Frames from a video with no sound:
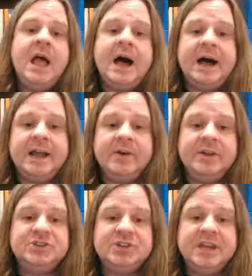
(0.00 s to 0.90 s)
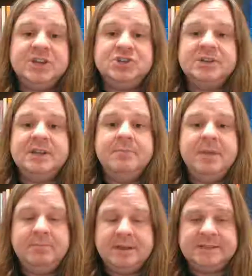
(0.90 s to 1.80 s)
Higher Education
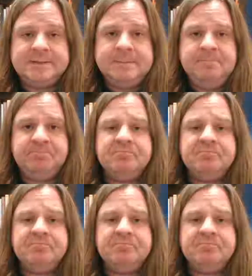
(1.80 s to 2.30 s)
Amendments.